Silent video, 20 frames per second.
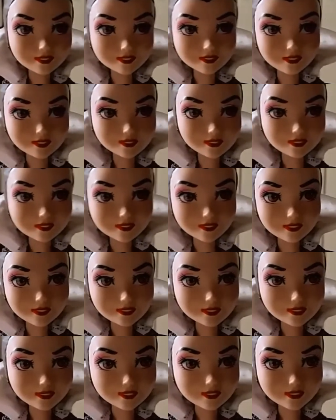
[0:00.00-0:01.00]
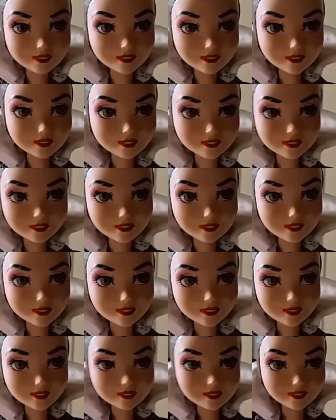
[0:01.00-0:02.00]
anyway and see how well they
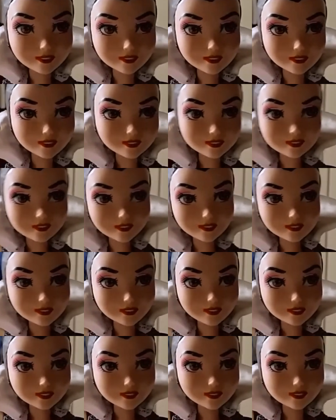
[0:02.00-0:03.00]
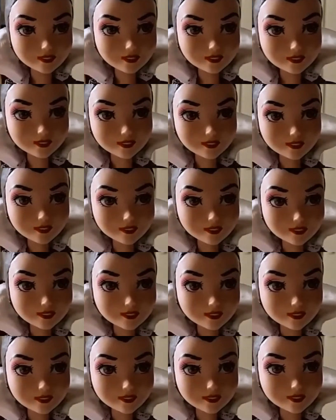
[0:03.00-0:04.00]
do. But yeah, I
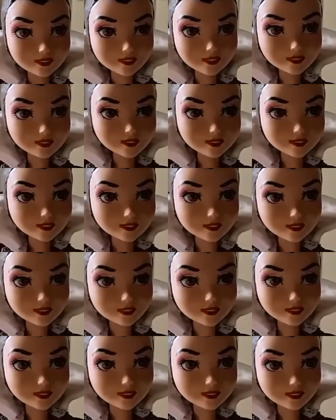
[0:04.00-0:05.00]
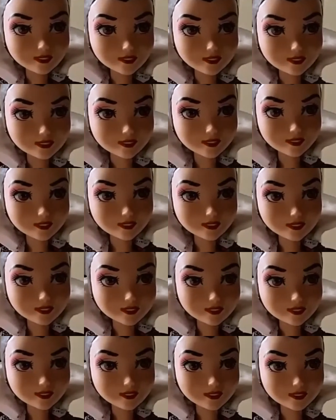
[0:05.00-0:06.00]
mean, I got some opinions on
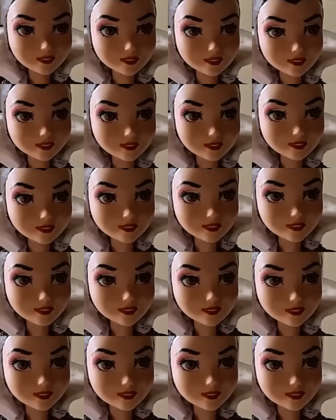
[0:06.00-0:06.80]
dolls, and